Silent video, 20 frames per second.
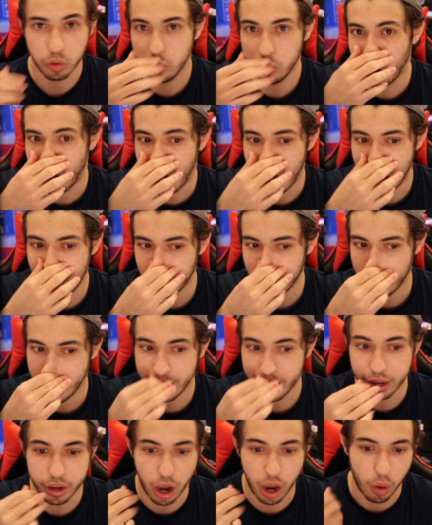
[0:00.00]
live
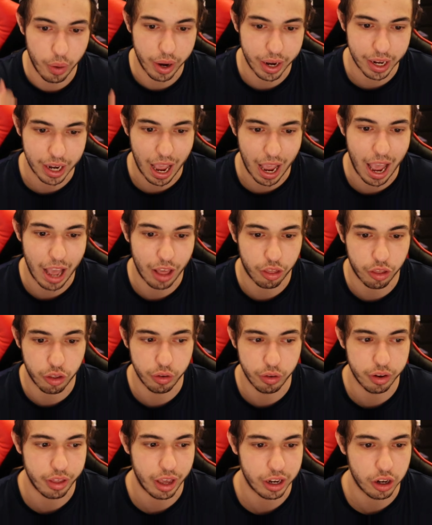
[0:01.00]
and going as
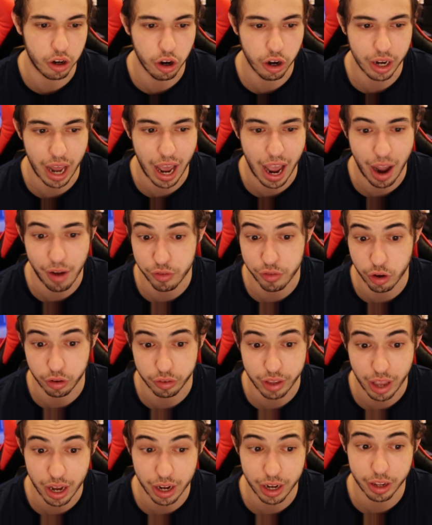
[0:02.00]
soon as I could after
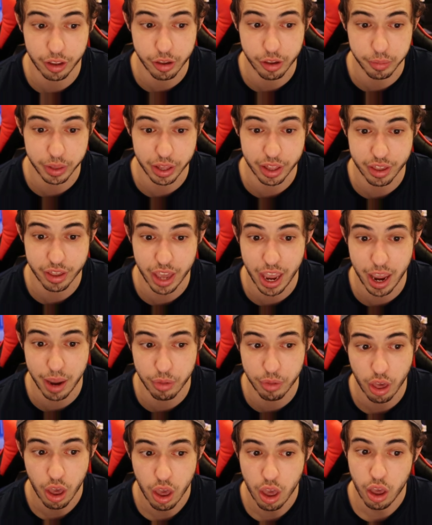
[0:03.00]
attending some of these
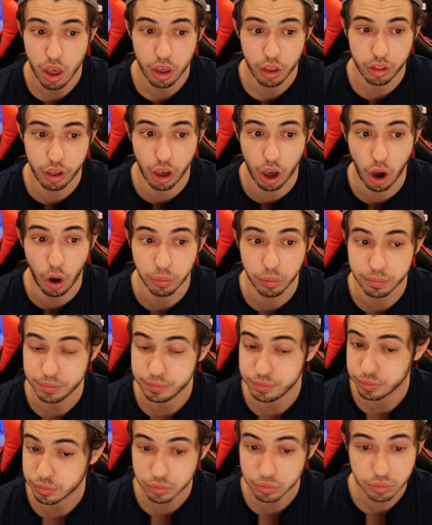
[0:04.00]
games. So
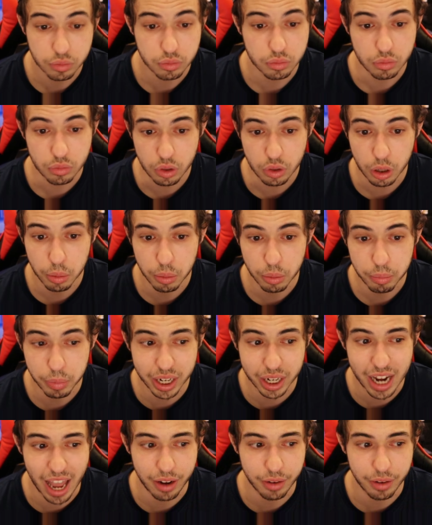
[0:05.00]
but
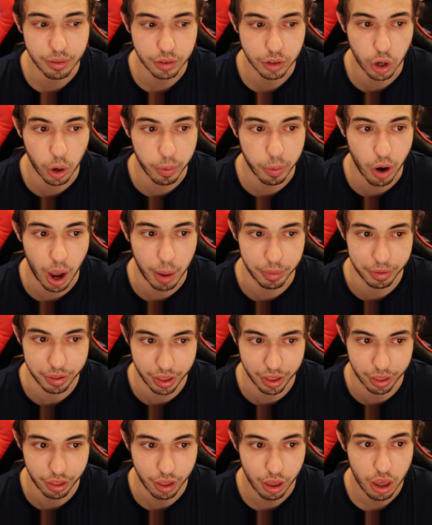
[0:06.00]
again, no
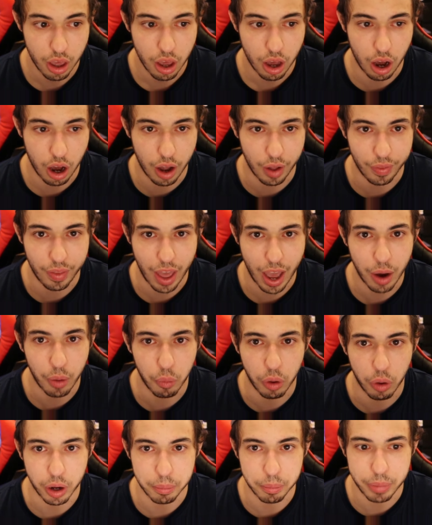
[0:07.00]
promises on that
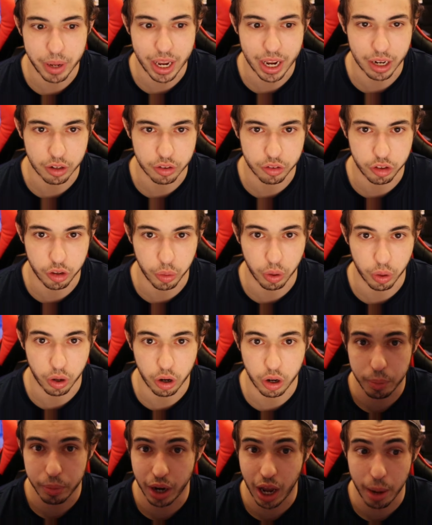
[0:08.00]
one being too
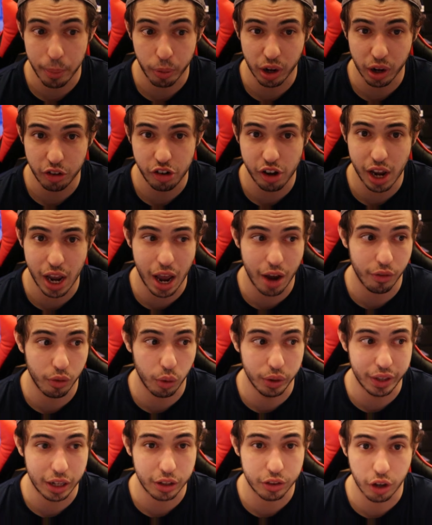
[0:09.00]
early. But I appreciate
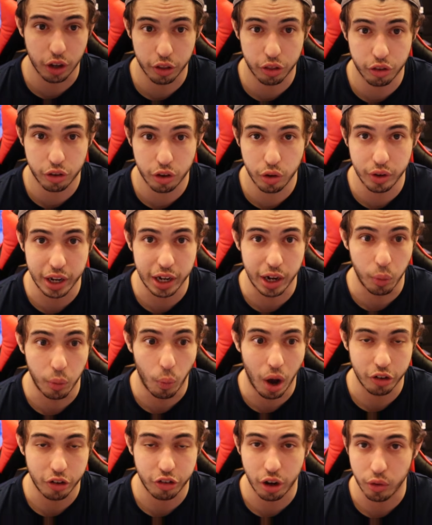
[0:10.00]
everyone that does tune in and
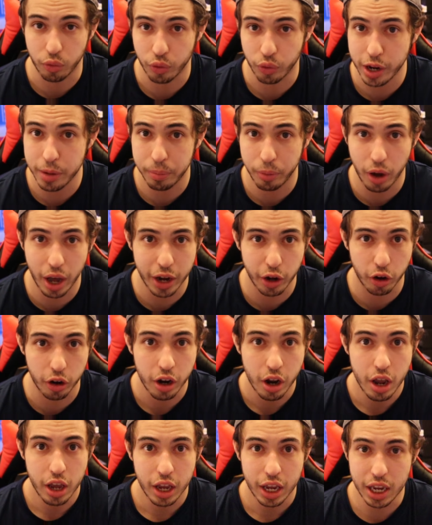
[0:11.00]
watch on replay or
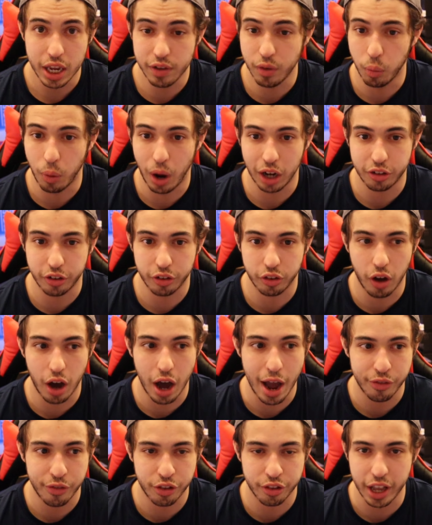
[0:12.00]
even watches
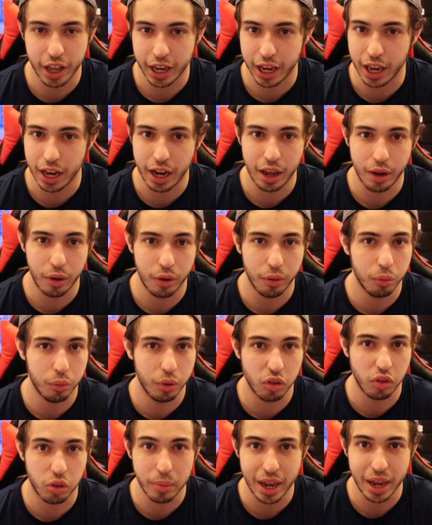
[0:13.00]
live, sticking it
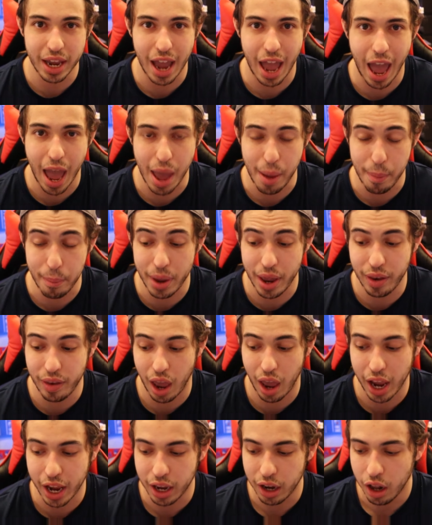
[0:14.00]
with me at
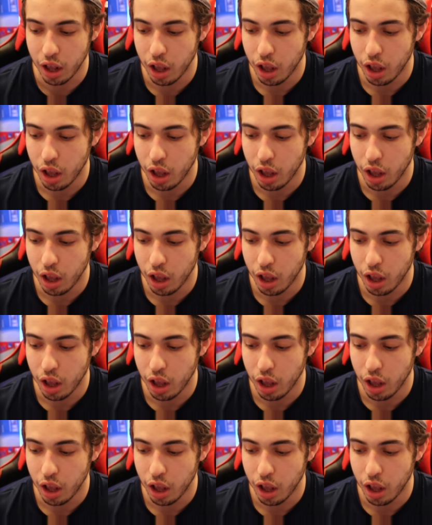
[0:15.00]
midnight